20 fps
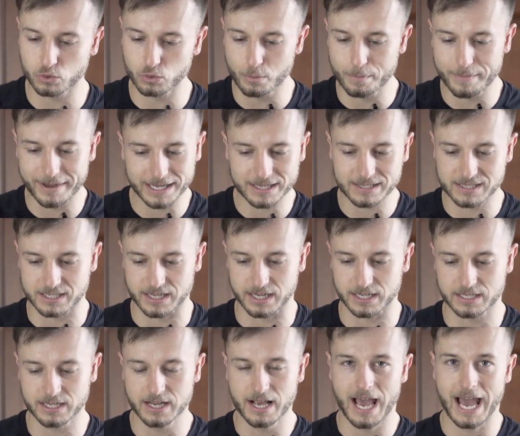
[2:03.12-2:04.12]
to mix
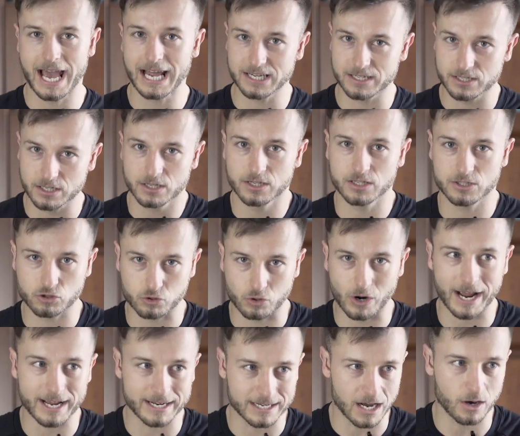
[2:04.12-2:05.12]
it and
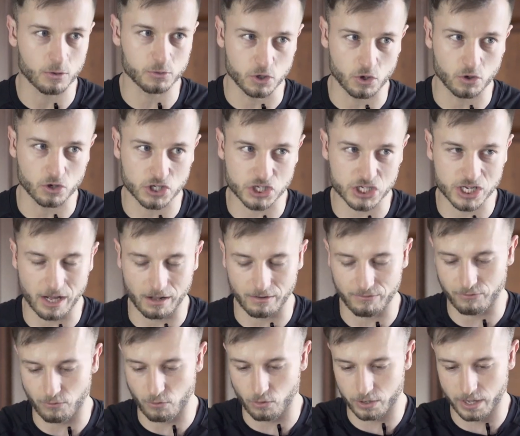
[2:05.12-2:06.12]
try it out
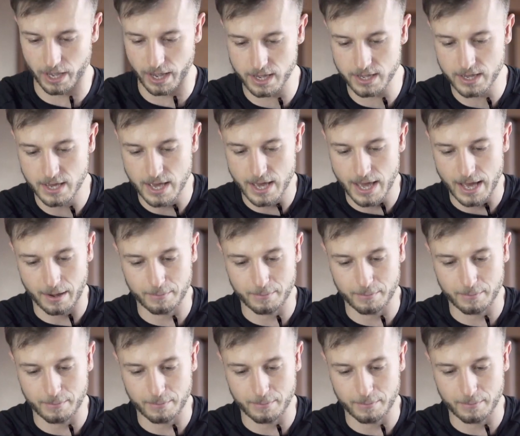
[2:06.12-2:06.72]
yourself, okay?